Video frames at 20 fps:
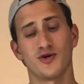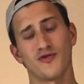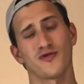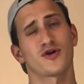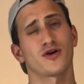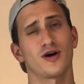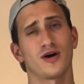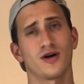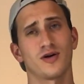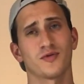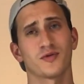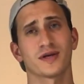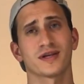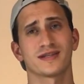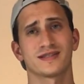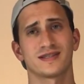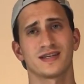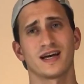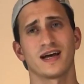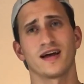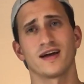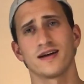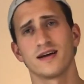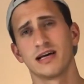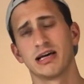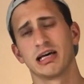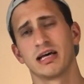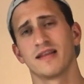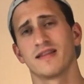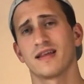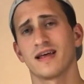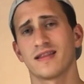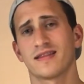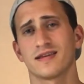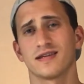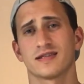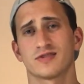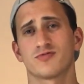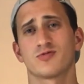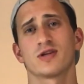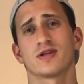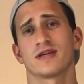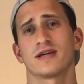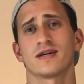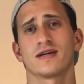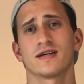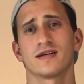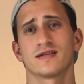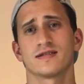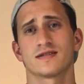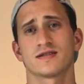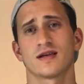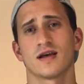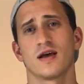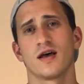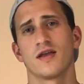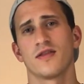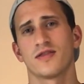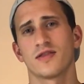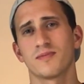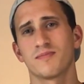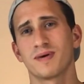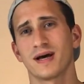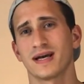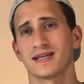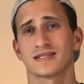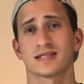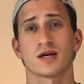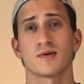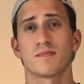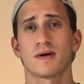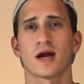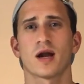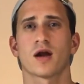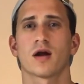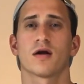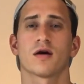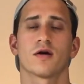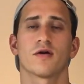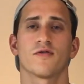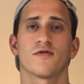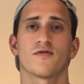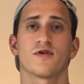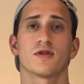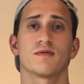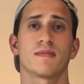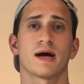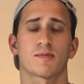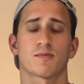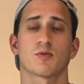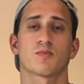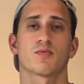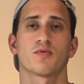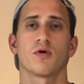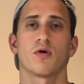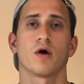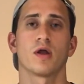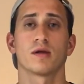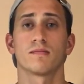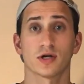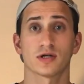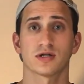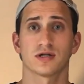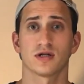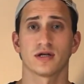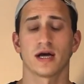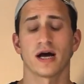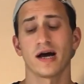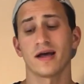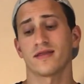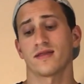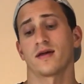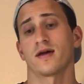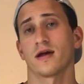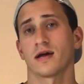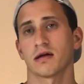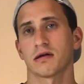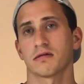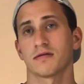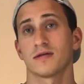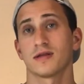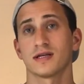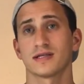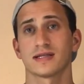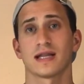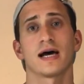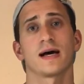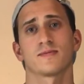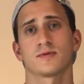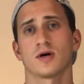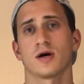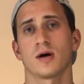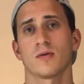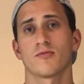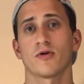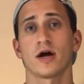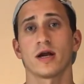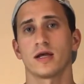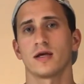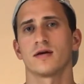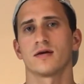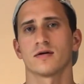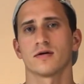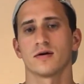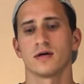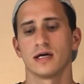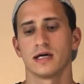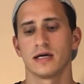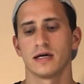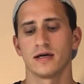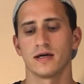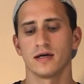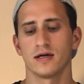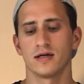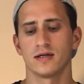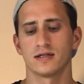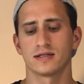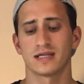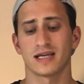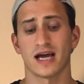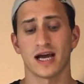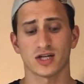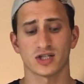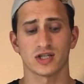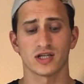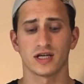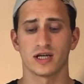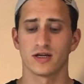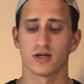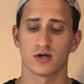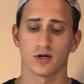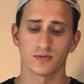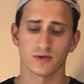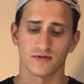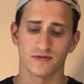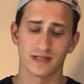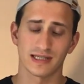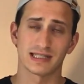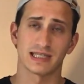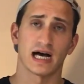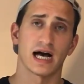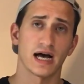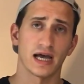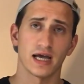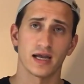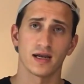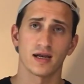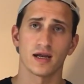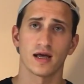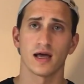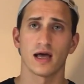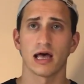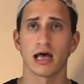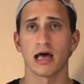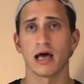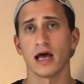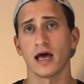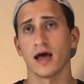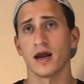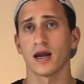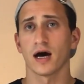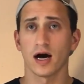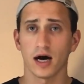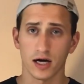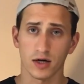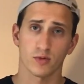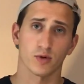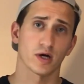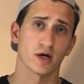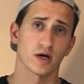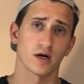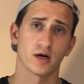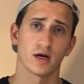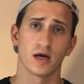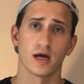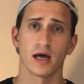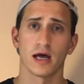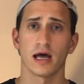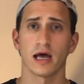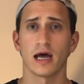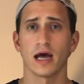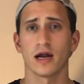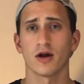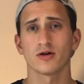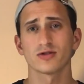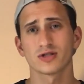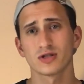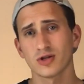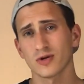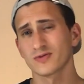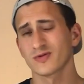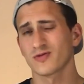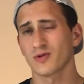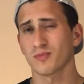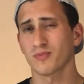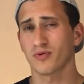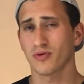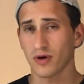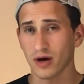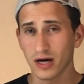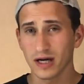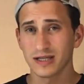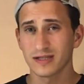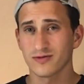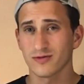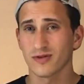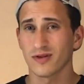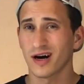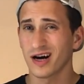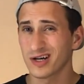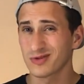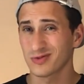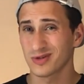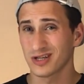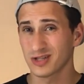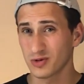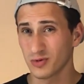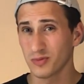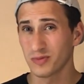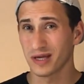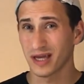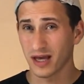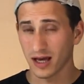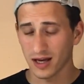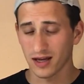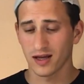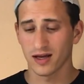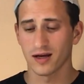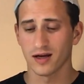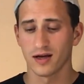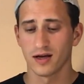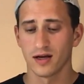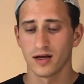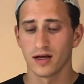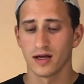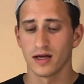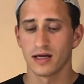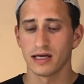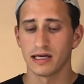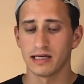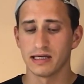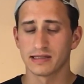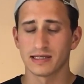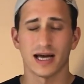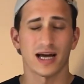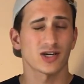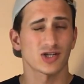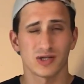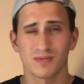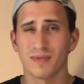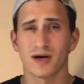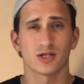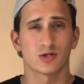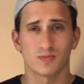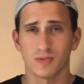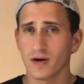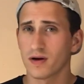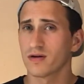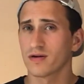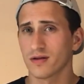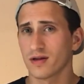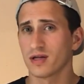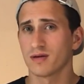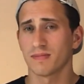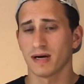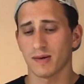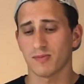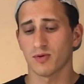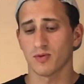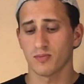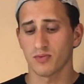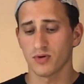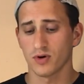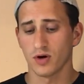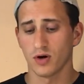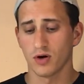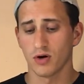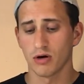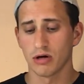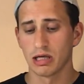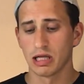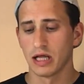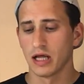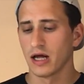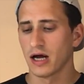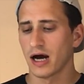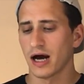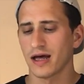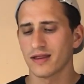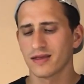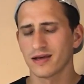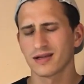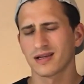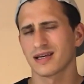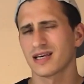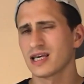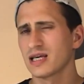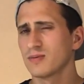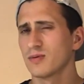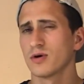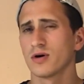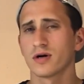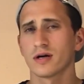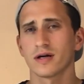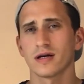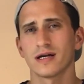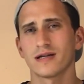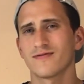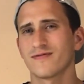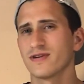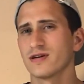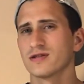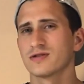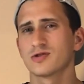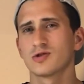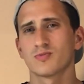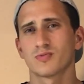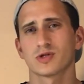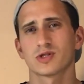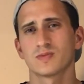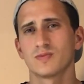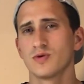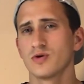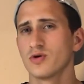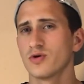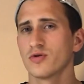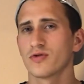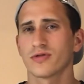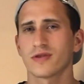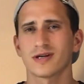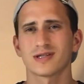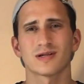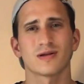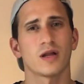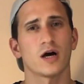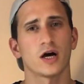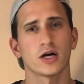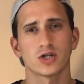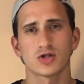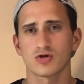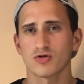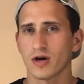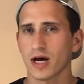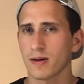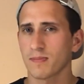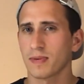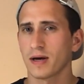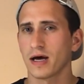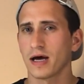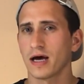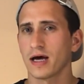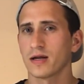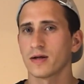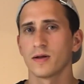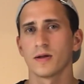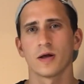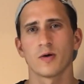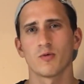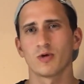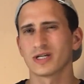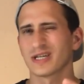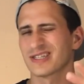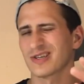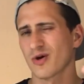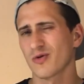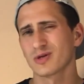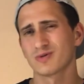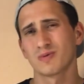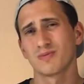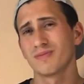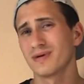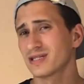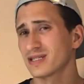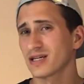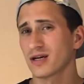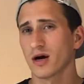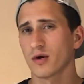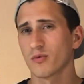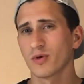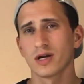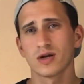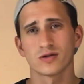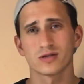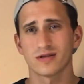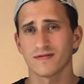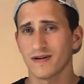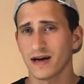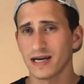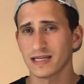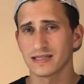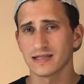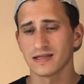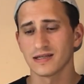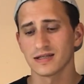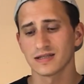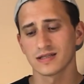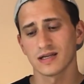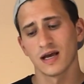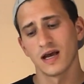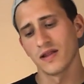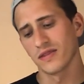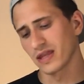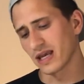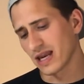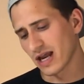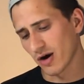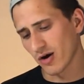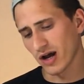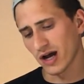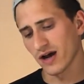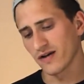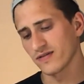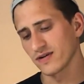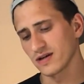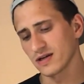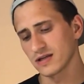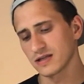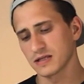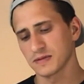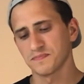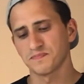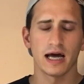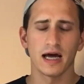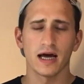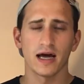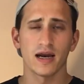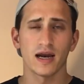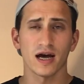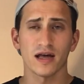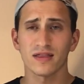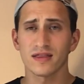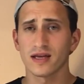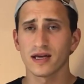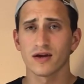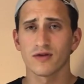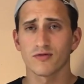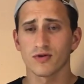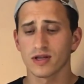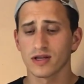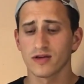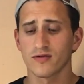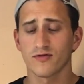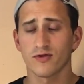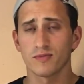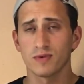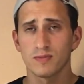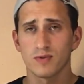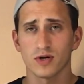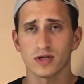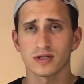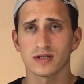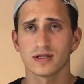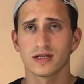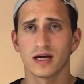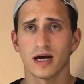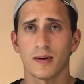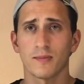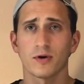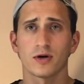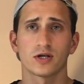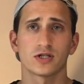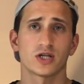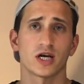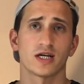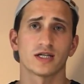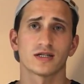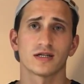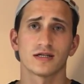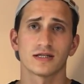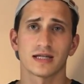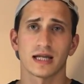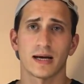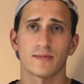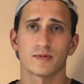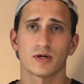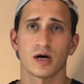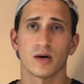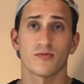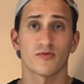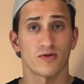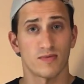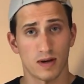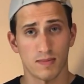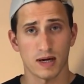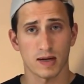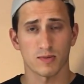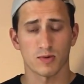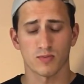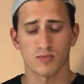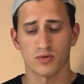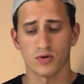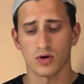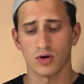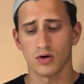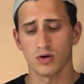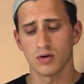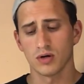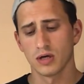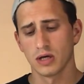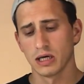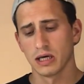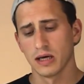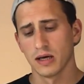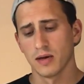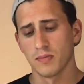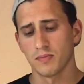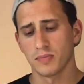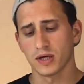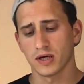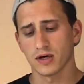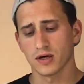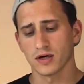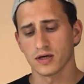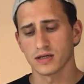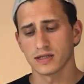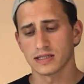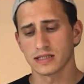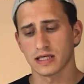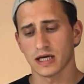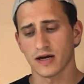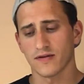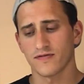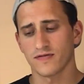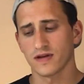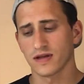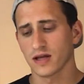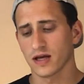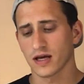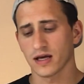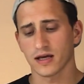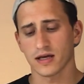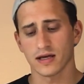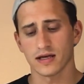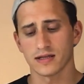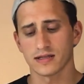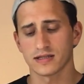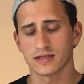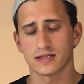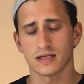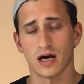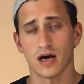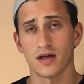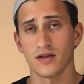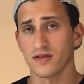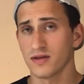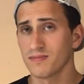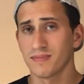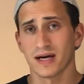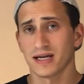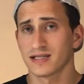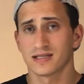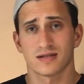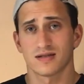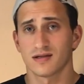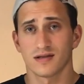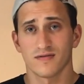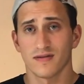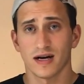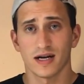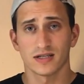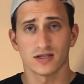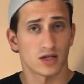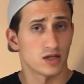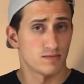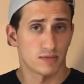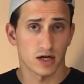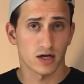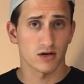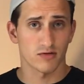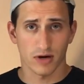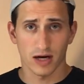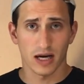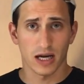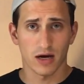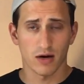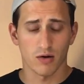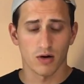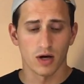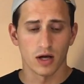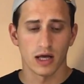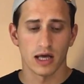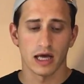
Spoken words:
overall, we can say that this really is the best competitor for the MacBook Pro. And personally, I think this laptop right here is actually, in terms of design and hardware, and also in terms of the price for the hardware that you'll be getting, is actually much better than the MacBook Pro. I think the keyboard, it feels super smooth. There's a large trackpad, which has always been missing on Windows devices. They now have it. And I think really, for me personally, I'm gonna change this laptop from my MacBook Pro because I feel like it's the best device on the market right now.